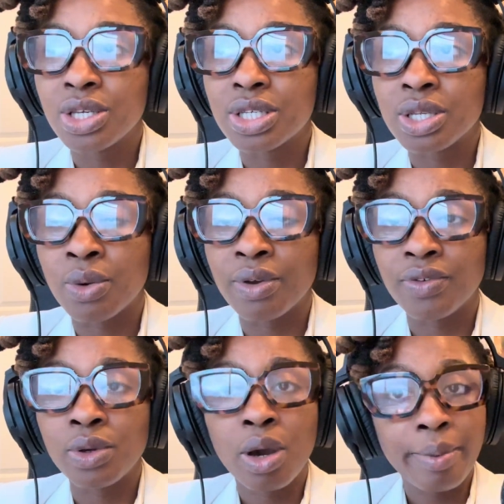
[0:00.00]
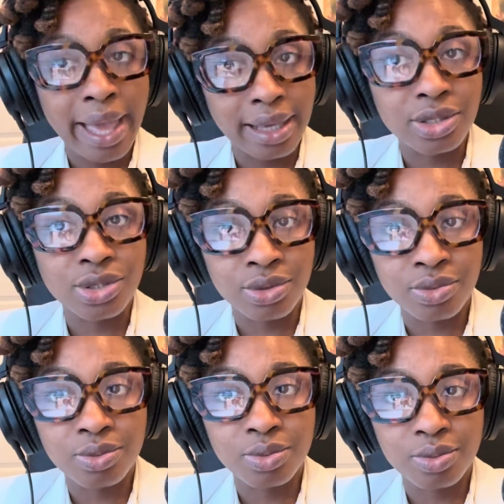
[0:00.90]
So if you go back
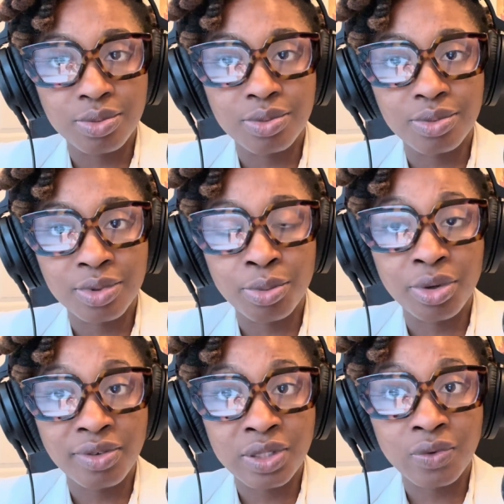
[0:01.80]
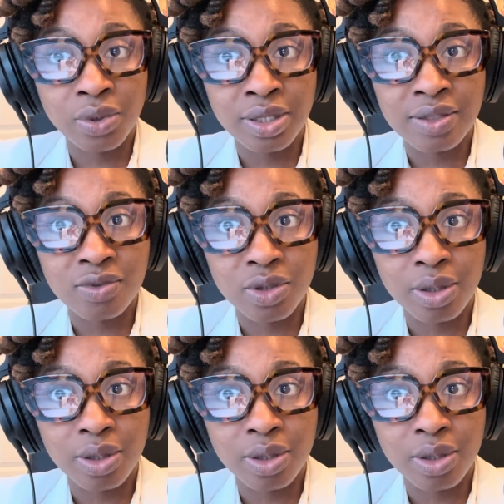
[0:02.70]
to the previous 4 years of